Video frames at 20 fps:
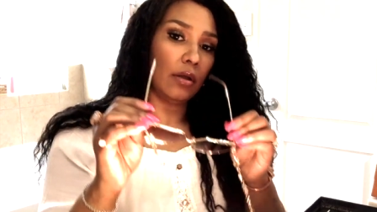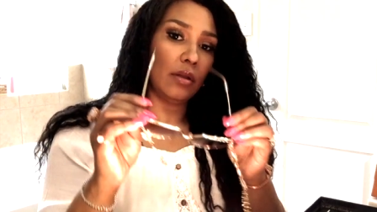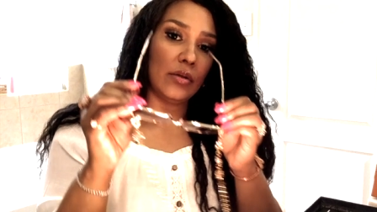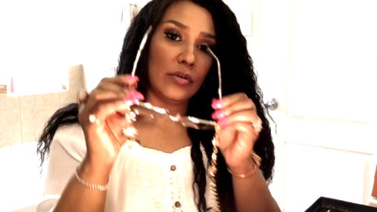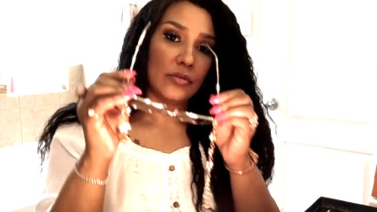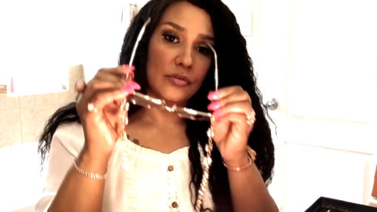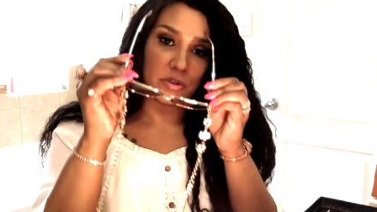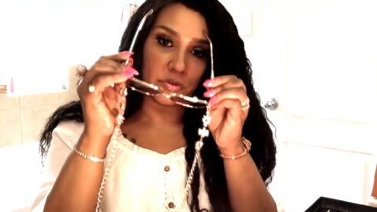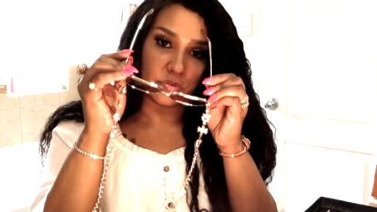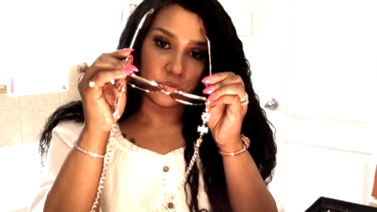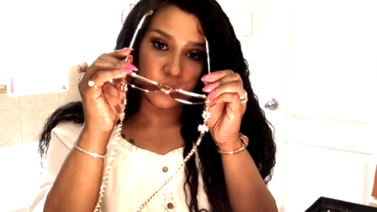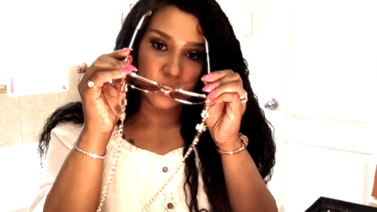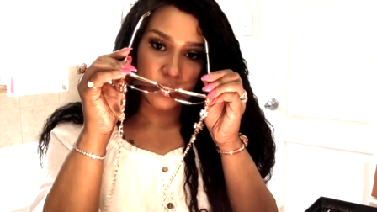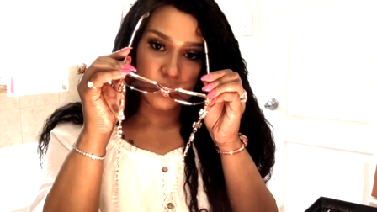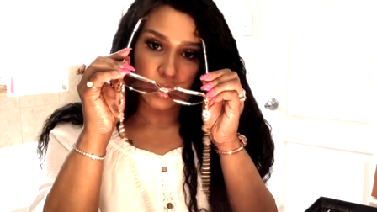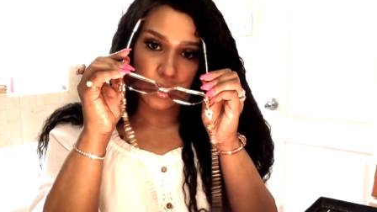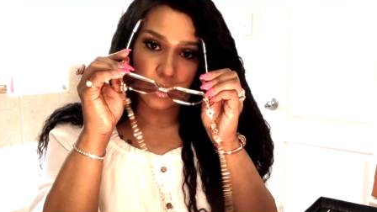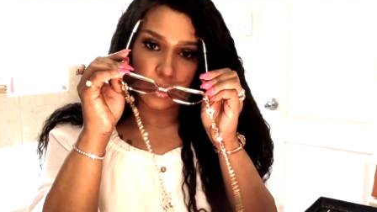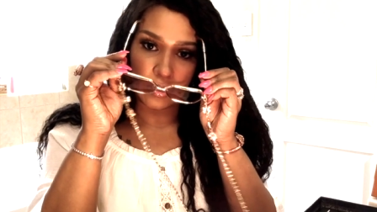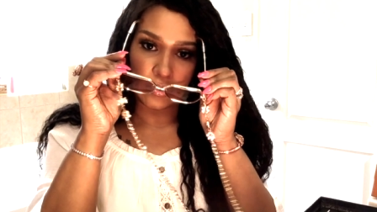There's different
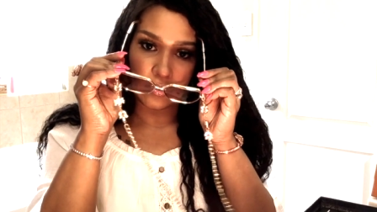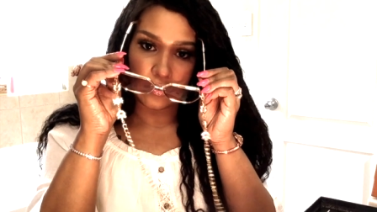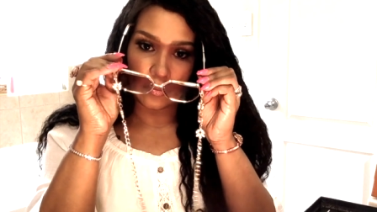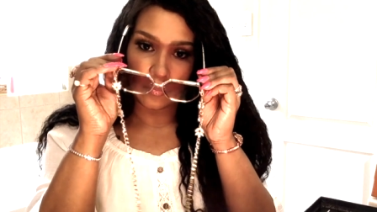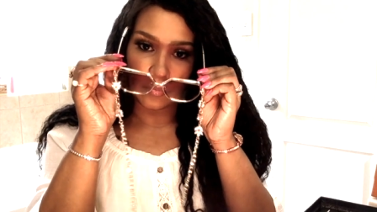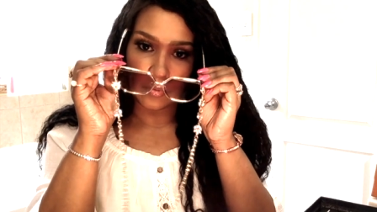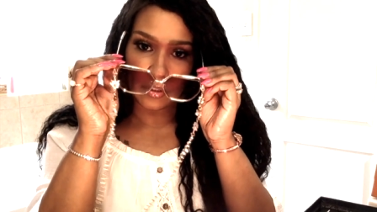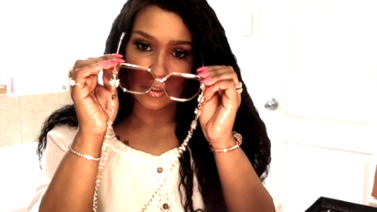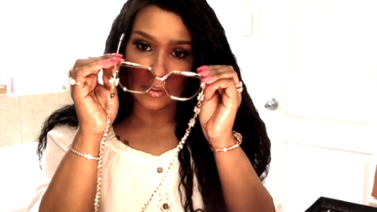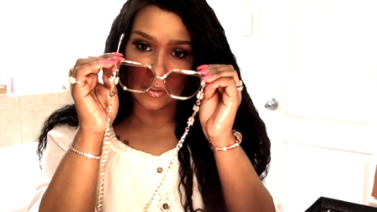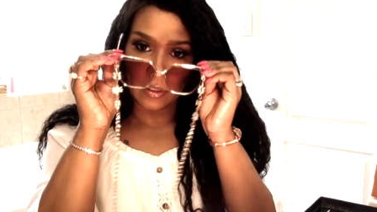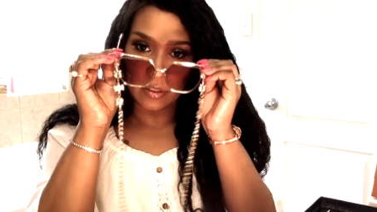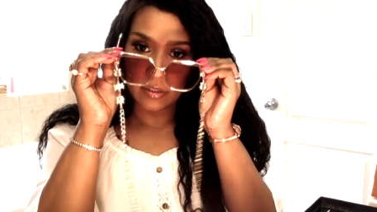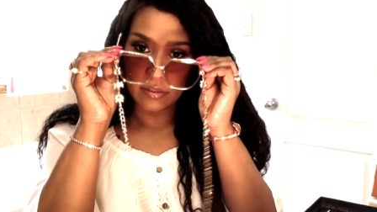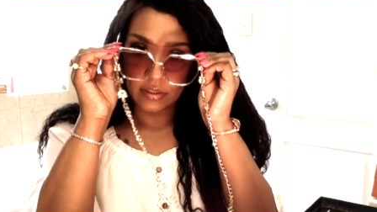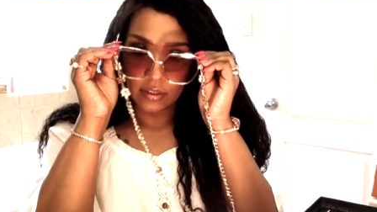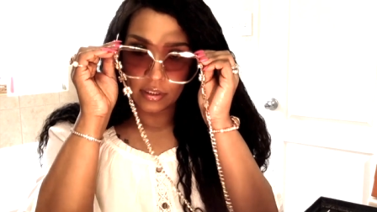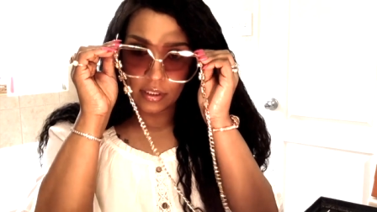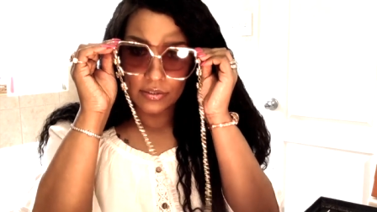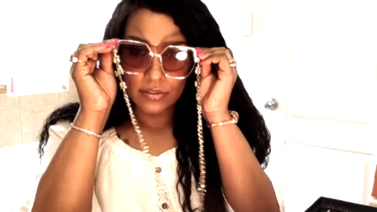designs, but
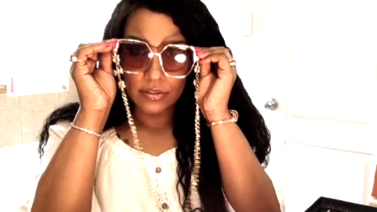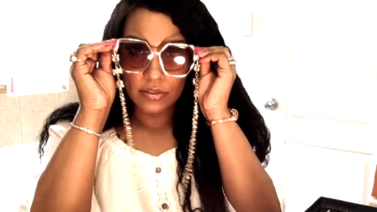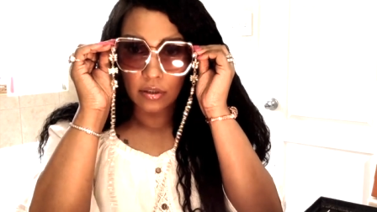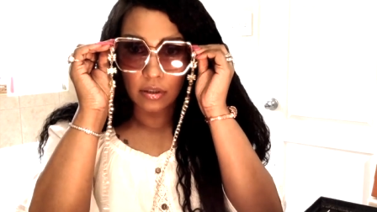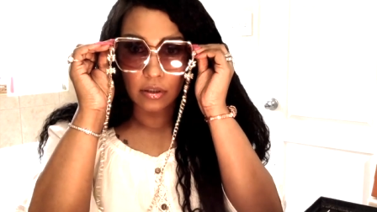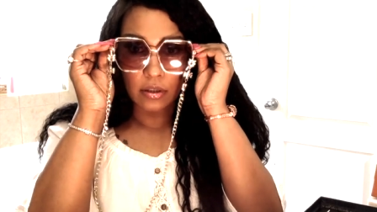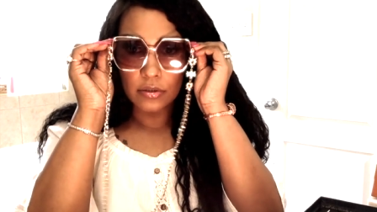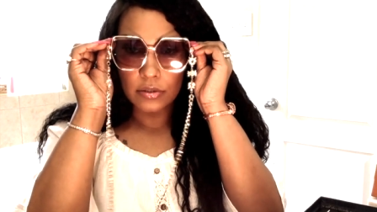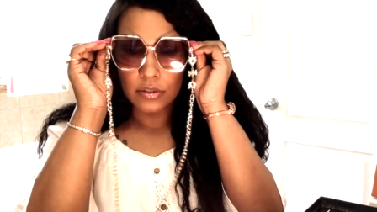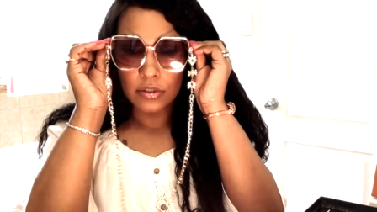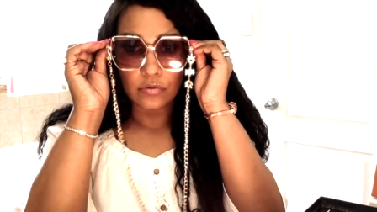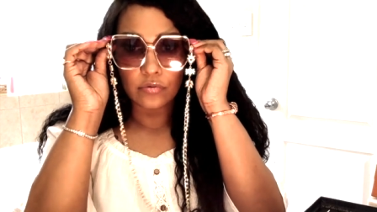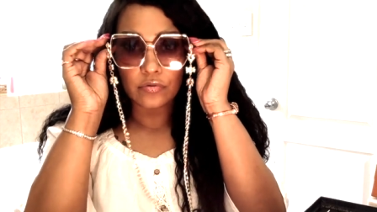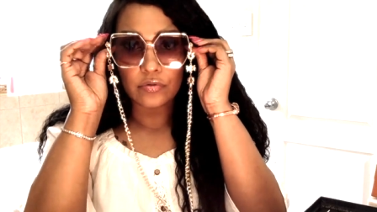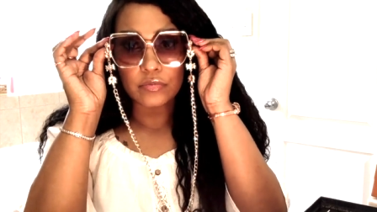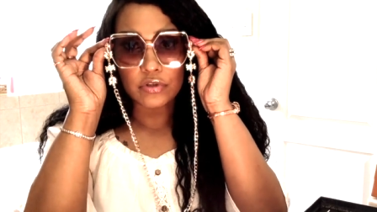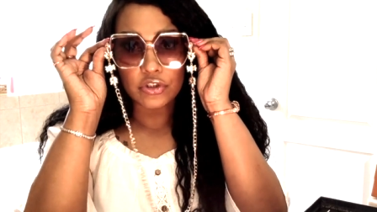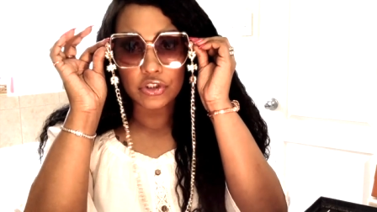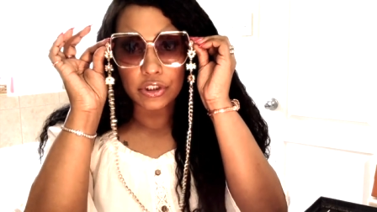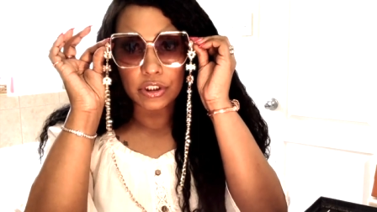these glasses are also
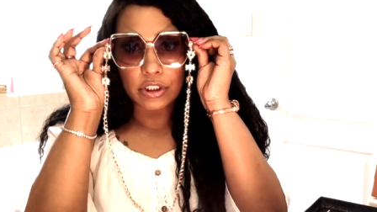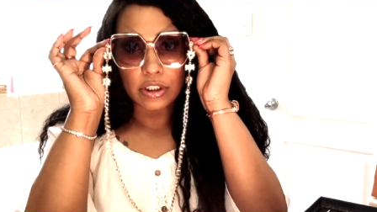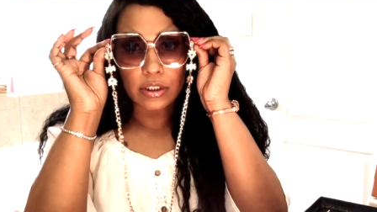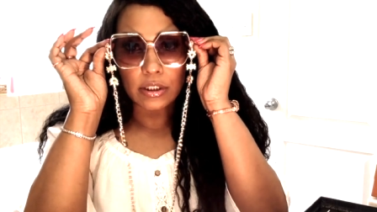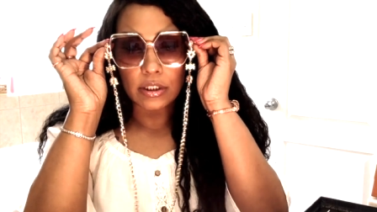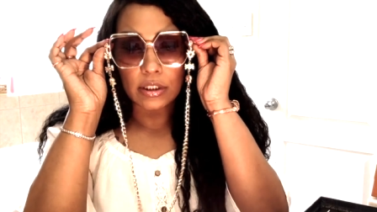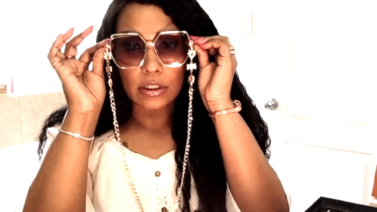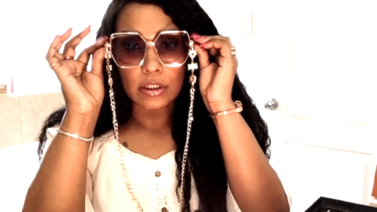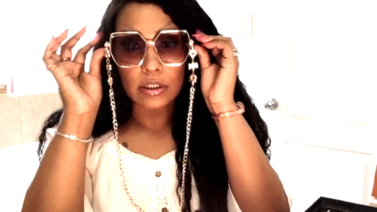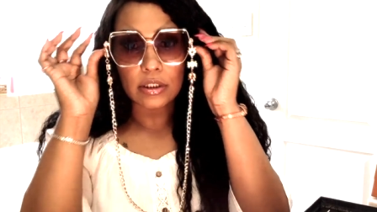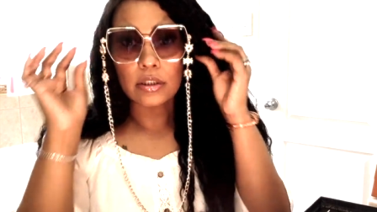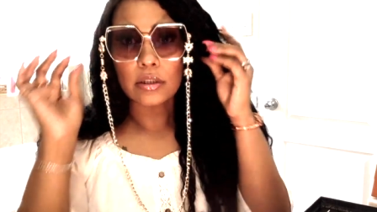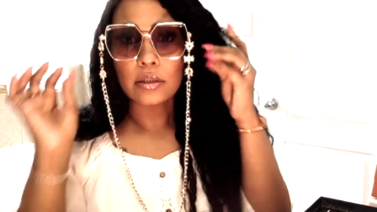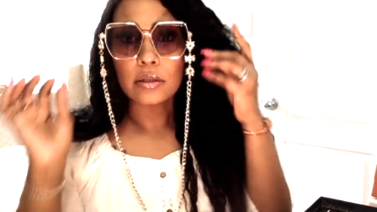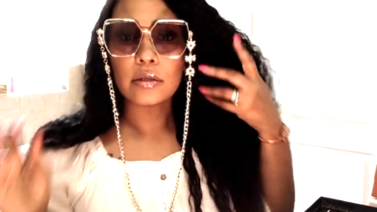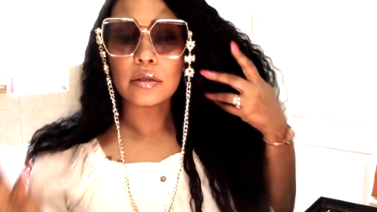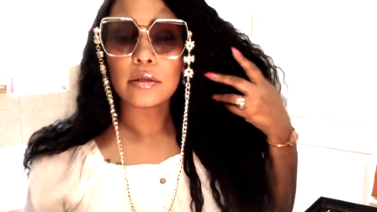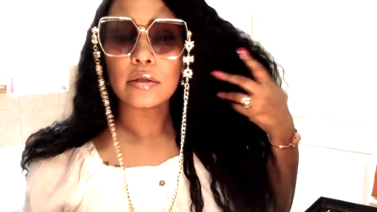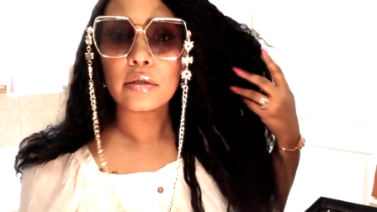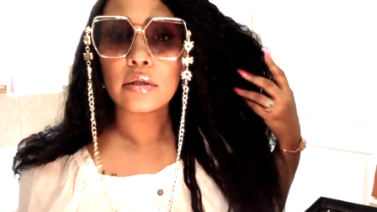from Shein.
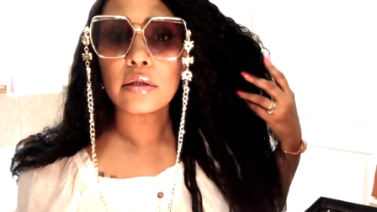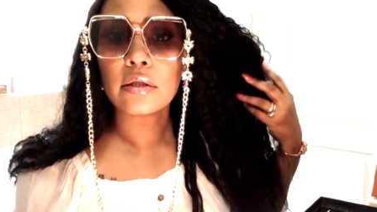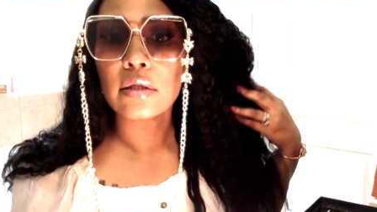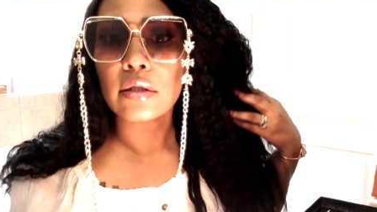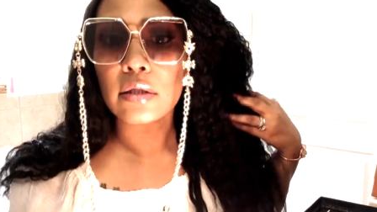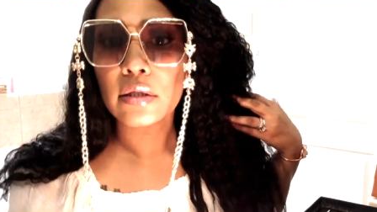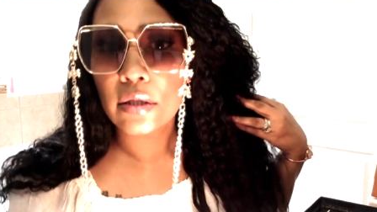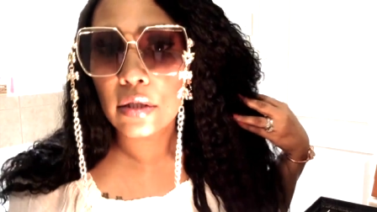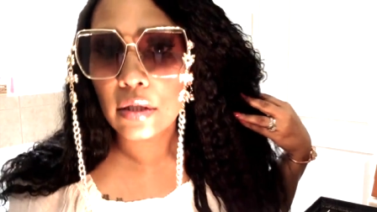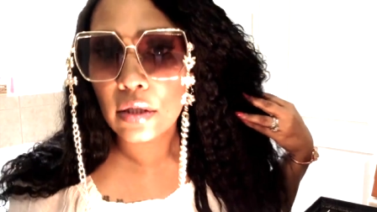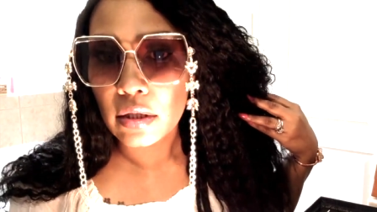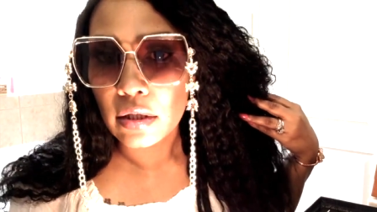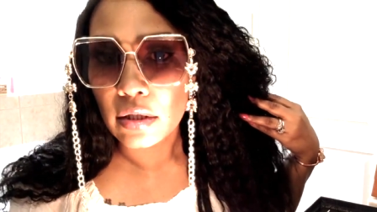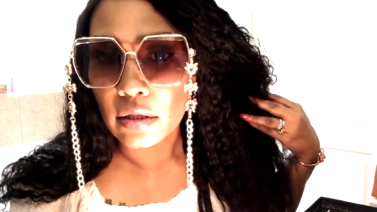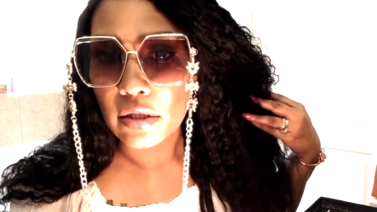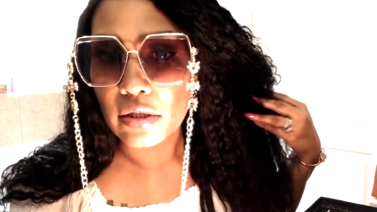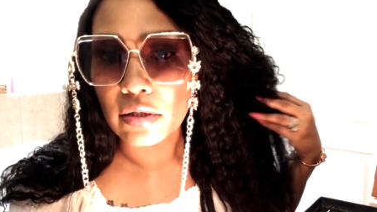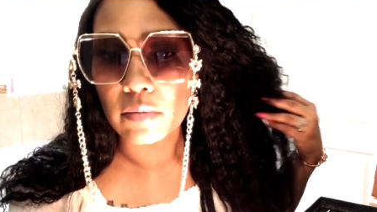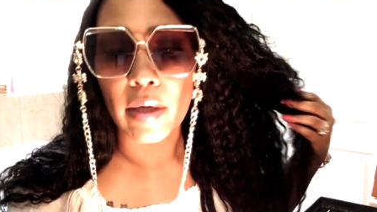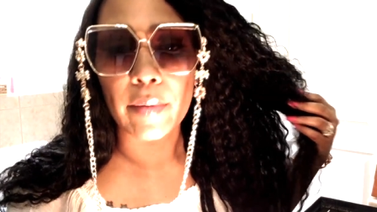
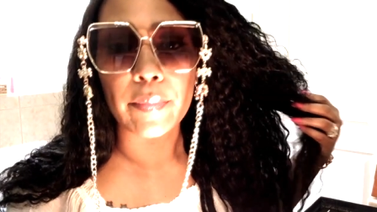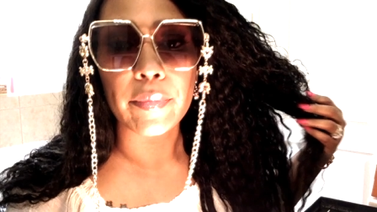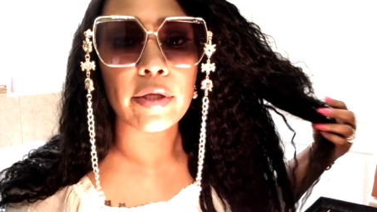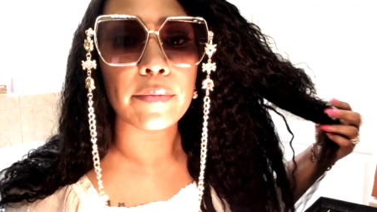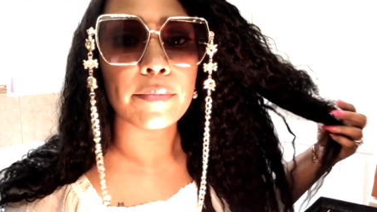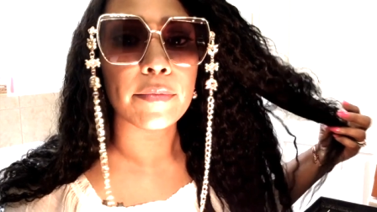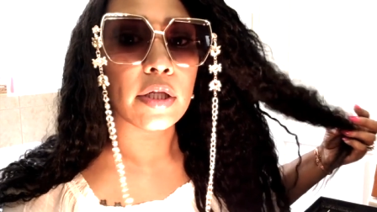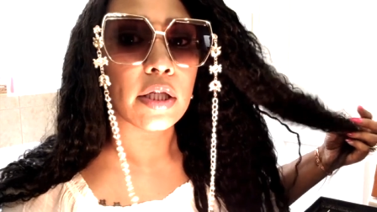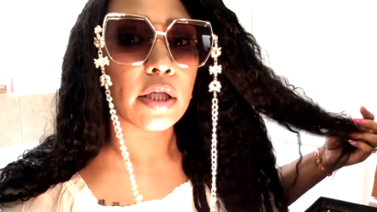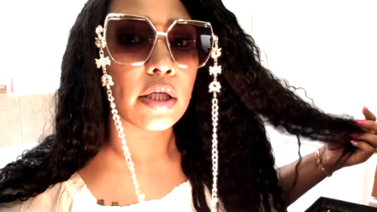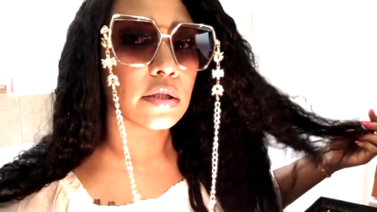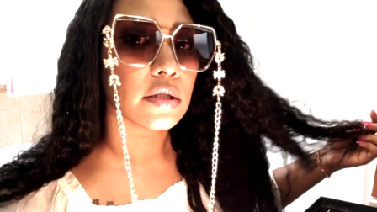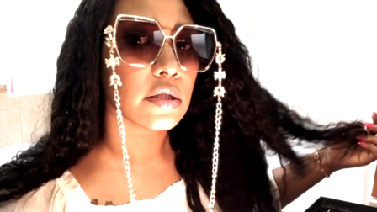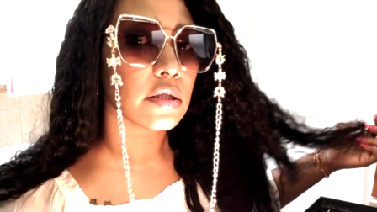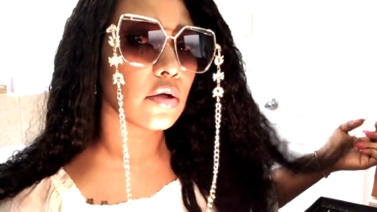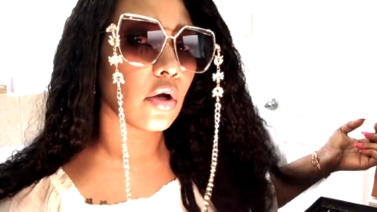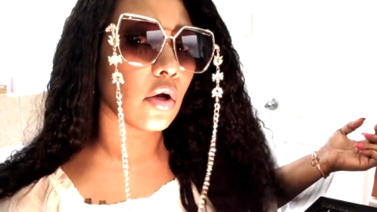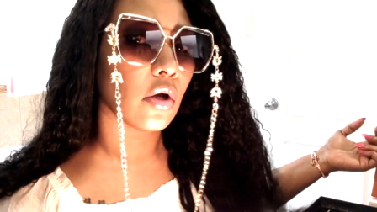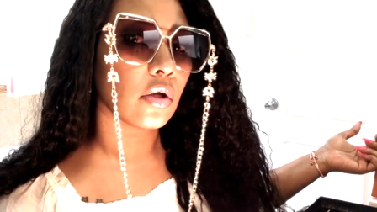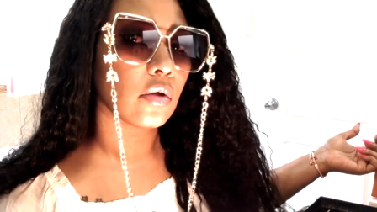These are my pimp
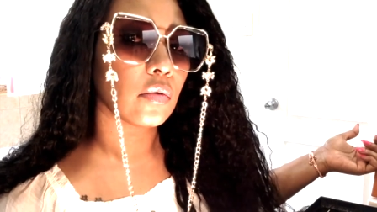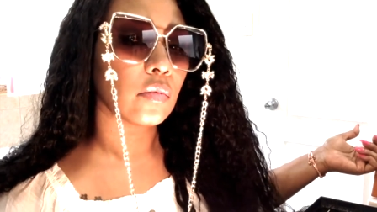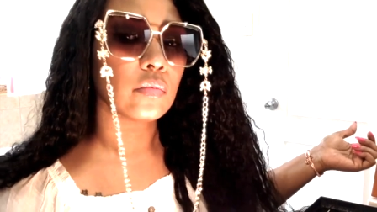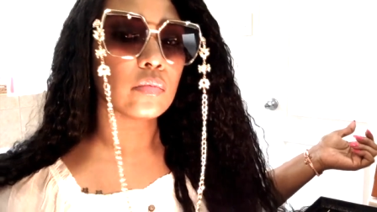glasses, y'all.